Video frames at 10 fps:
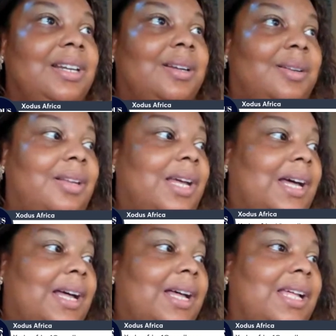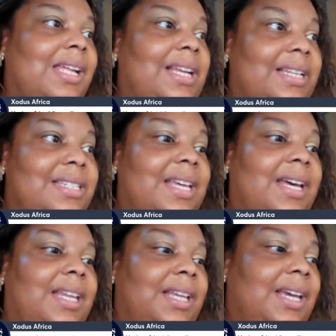It's that
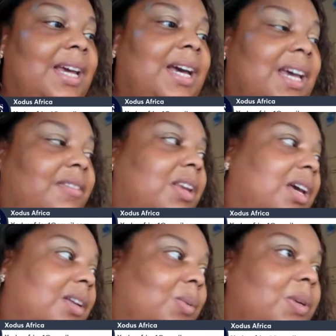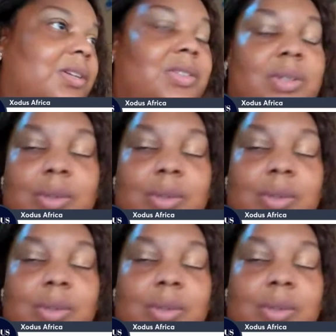I have a lot of work to do.